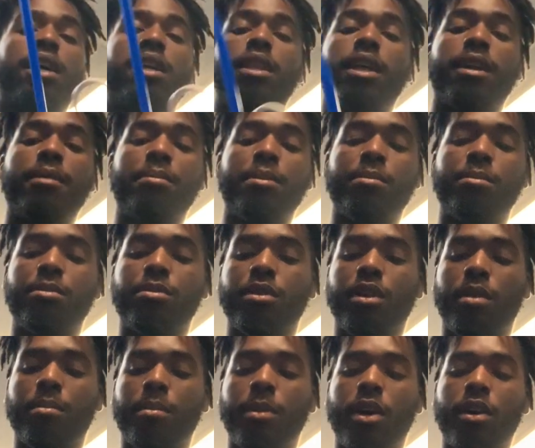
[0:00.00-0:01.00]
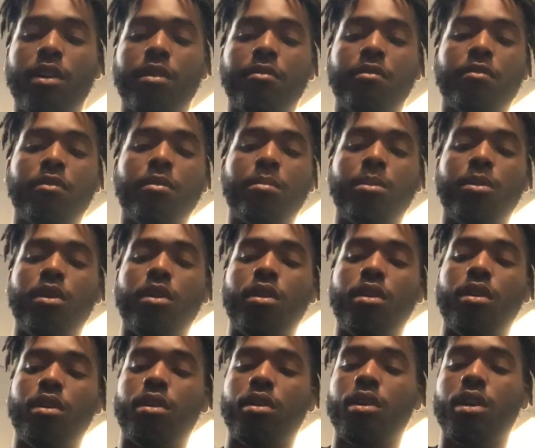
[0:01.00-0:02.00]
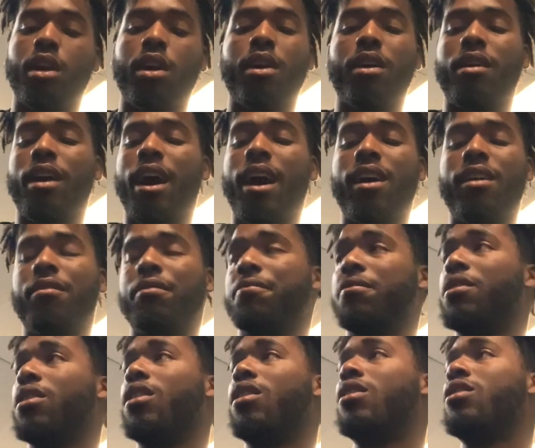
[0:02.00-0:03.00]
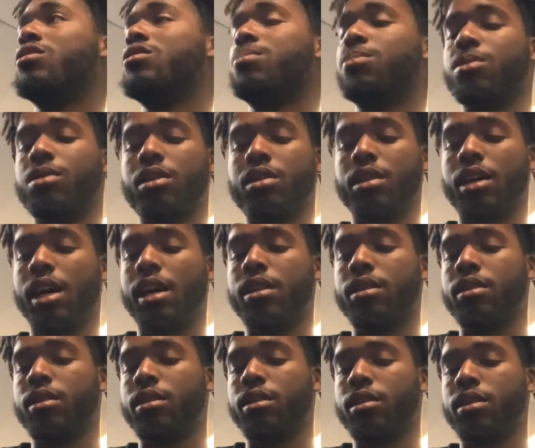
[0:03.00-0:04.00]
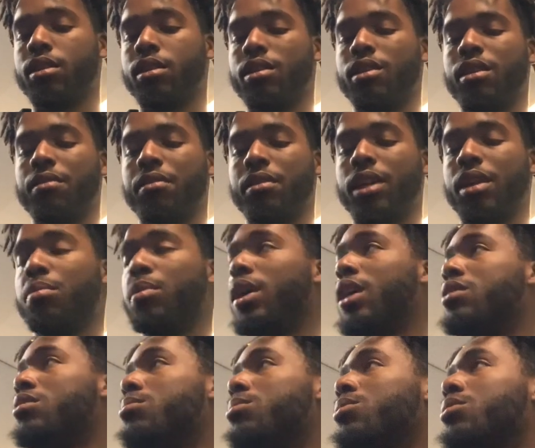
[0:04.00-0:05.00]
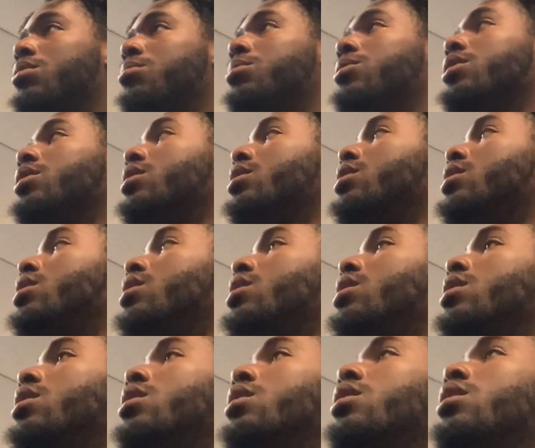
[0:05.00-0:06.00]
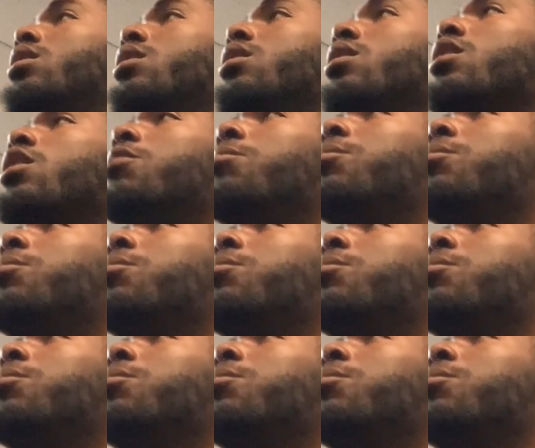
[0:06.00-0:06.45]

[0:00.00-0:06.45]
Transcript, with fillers: a lot of people come out here for football, out for all sports, honestly, except for like basketball, but. Yeah,